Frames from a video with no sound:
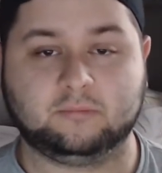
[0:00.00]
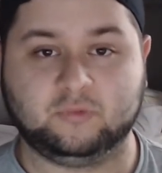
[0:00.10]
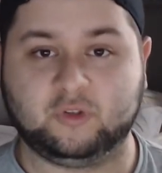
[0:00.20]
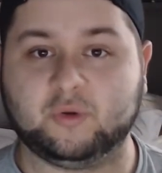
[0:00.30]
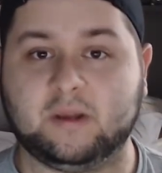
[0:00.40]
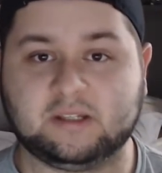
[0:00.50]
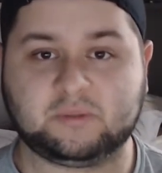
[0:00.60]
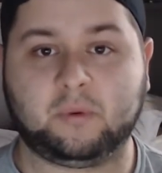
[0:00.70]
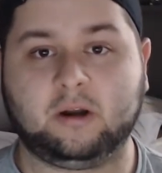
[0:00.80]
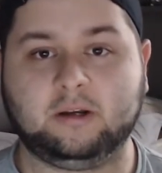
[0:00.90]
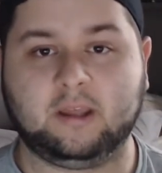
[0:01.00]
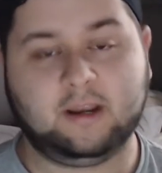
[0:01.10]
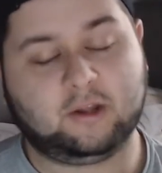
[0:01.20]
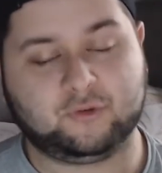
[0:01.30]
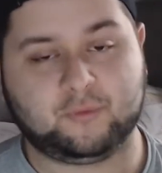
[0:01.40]
do his part,
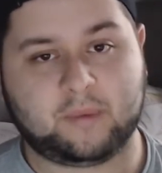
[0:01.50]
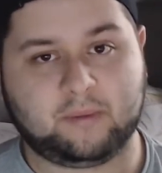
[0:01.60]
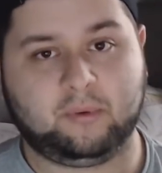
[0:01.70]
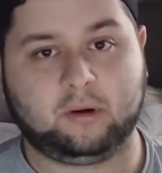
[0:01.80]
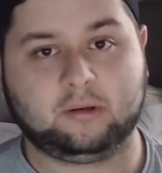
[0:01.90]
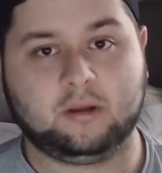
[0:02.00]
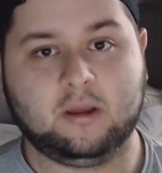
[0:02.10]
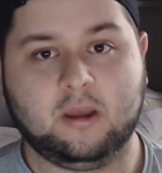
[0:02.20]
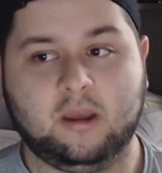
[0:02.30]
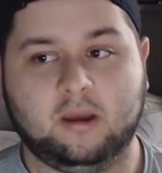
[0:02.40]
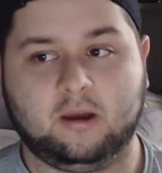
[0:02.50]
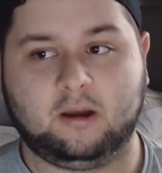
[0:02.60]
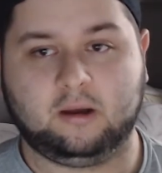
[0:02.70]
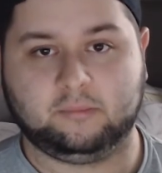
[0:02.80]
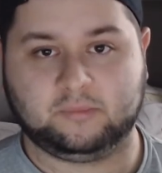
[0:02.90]
and I'll do my part.
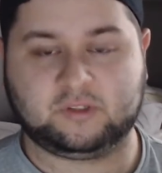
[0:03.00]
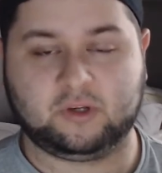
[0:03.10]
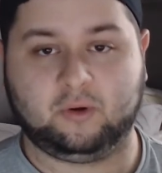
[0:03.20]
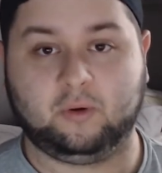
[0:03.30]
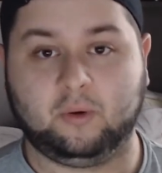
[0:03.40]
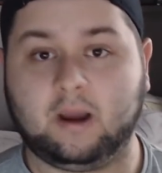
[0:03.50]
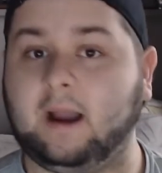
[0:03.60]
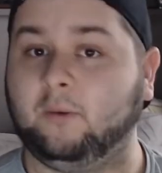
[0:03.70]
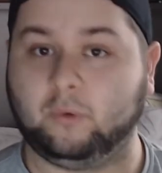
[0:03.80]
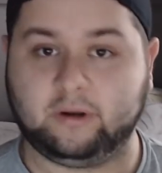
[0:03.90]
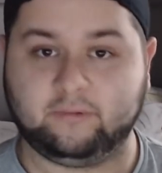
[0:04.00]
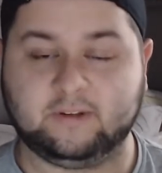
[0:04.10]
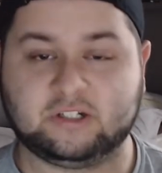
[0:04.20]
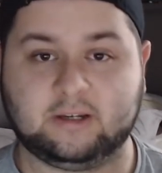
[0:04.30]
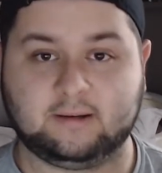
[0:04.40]
Um, so I want to
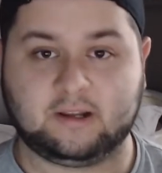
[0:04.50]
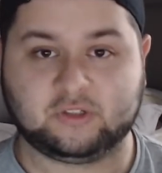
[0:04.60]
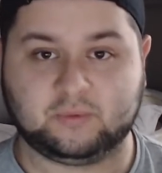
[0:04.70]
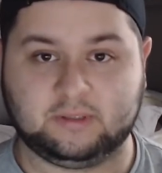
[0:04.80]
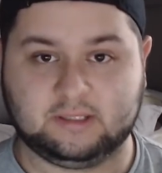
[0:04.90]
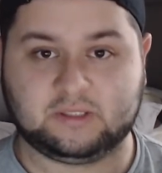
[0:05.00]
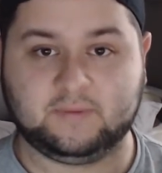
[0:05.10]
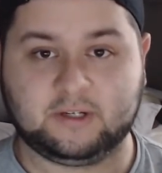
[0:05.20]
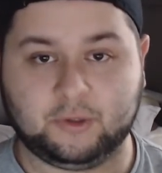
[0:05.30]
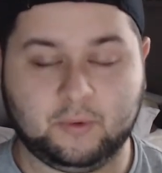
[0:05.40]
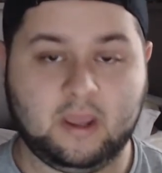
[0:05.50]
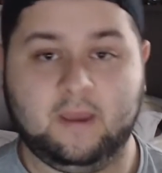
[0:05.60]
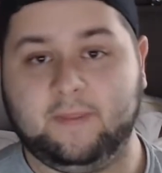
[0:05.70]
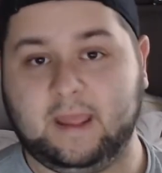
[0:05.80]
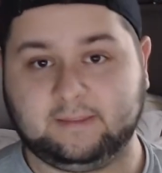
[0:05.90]
officially announce with this video
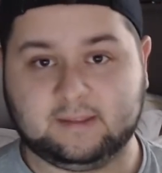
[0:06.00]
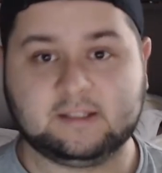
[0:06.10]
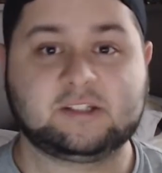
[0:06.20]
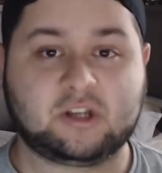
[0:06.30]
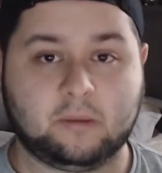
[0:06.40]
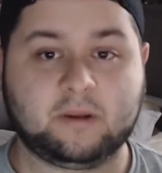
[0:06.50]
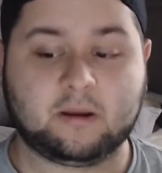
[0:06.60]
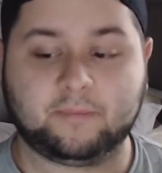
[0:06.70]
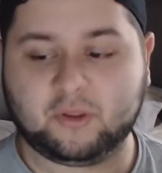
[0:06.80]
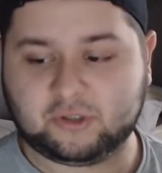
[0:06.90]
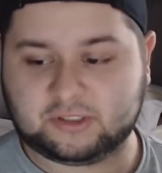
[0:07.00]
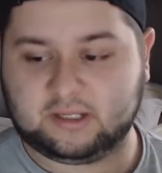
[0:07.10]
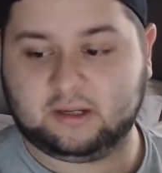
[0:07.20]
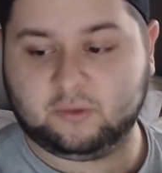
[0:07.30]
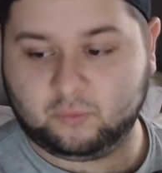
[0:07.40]
that this coming up
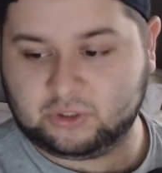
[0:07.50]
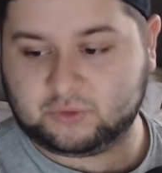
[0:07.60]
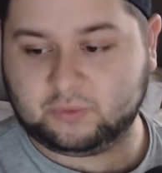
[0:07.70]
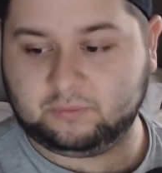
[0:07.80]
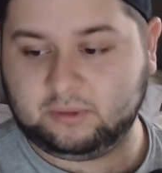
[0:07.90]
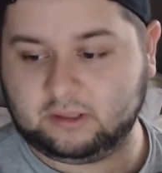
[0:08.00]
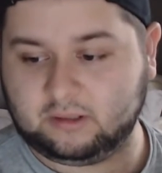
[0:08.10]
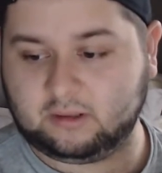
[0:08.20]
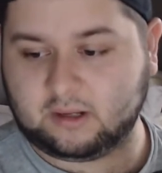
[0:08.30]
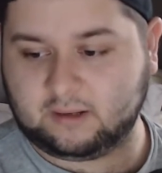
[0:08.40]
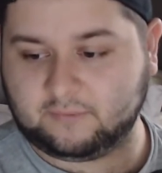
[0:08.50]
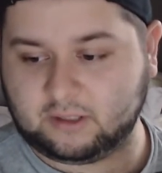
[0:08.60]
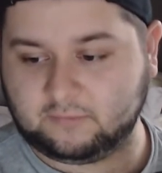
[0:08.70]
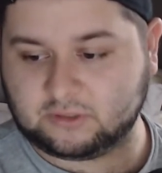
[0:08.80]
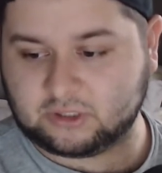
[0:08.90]
Thursday, which would be I have
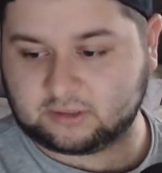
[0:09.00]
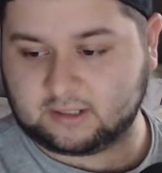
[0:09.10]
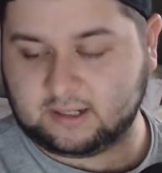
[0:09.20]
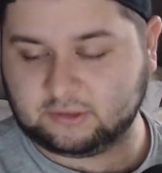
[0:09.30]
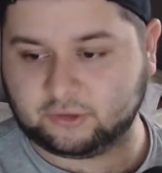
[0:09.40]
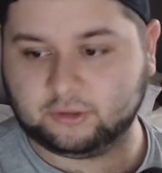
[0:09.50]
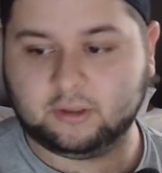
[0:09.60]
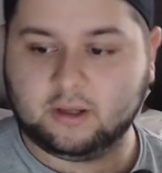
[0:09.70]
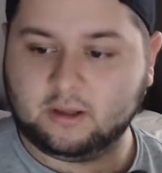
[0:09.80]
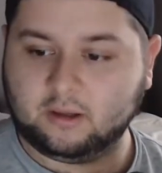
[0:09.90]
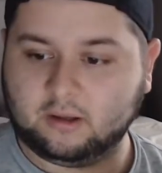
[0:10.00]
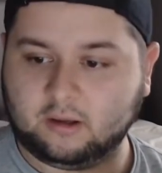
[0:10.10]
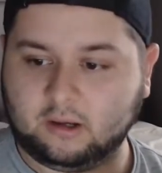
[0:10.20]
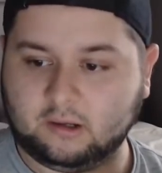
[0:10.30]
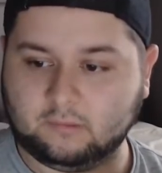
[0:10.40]
not even checked the calendar,
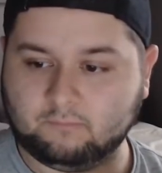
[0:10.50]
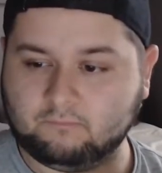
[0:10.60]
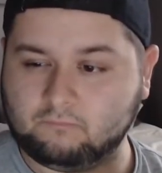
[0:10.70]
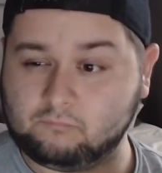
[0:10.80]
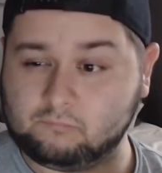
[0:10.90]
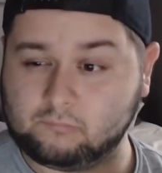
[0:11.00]
um,